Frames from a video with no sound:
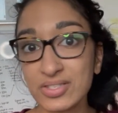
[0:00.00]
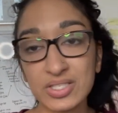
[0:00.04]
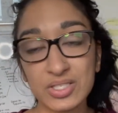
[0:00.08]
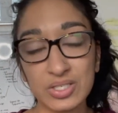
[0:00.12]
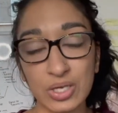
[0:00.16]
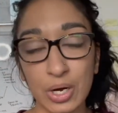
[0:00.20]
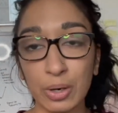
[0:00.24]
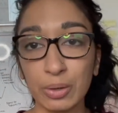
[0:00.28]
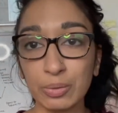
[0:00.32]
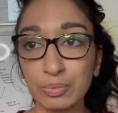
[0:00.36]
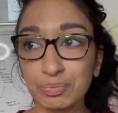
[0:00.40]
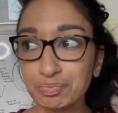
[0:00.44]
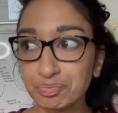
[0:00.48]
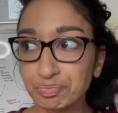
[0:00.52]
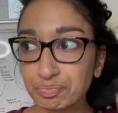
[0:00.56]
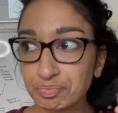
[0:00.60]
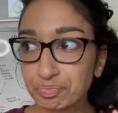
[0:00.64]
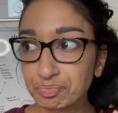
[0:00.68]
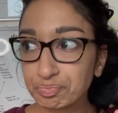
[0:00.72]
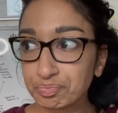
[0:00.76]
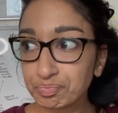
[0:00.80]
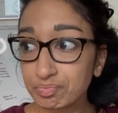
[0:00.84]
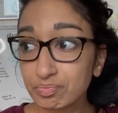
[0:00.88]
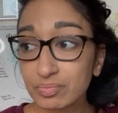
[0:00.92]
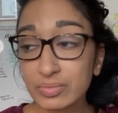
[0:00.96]
So
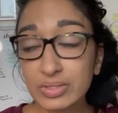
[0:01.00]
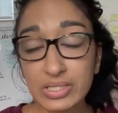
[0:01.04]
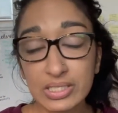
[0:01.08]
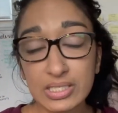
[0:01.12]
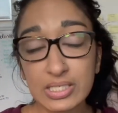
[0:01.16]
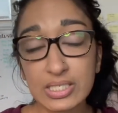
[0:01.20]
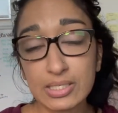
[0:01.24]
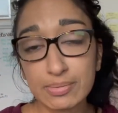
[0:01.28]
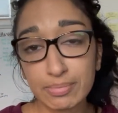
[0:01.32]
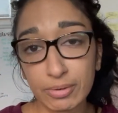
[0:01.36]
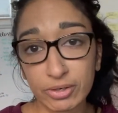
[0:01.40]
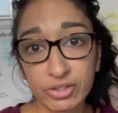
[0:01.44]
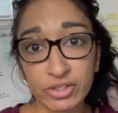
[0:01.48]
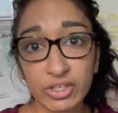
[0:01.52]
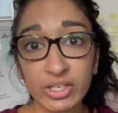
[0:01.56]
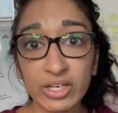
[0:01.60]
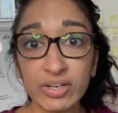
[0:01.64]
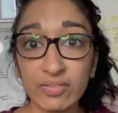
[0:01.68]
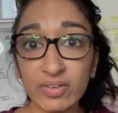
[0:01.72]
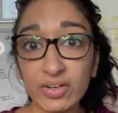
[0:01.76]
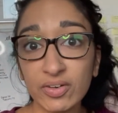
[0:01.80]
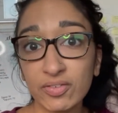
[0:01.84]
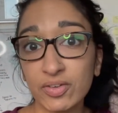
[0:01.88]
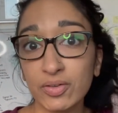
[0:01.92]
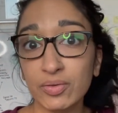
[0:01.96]
especially
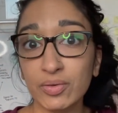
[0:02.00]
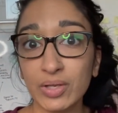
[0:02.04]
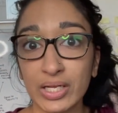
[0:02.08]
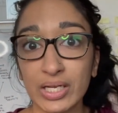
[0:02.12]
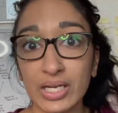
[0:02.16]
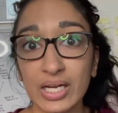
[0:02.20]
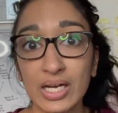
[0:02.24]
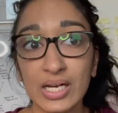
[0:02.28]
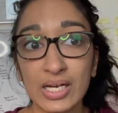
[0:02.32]
even if you like